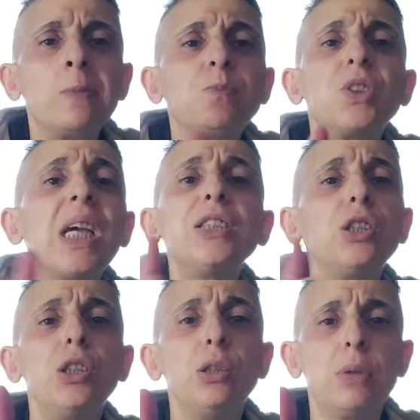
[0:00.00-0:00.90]
Take
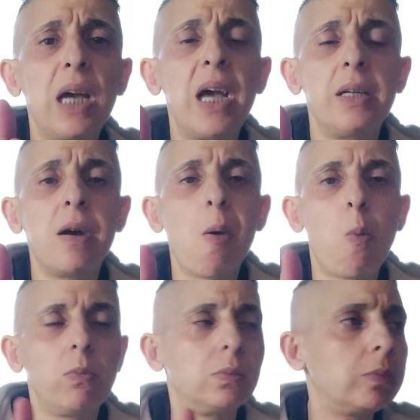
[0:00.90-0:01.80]
the UK.
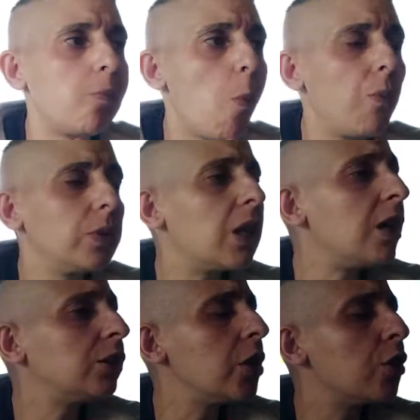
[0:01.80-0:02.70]

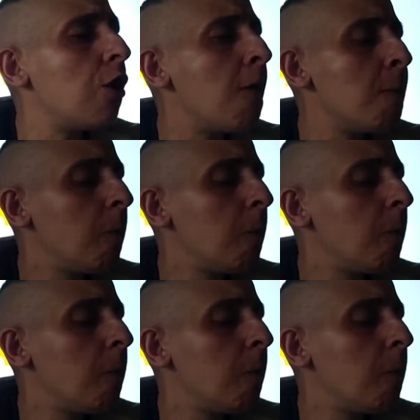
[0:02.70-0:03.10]
Guardian, come.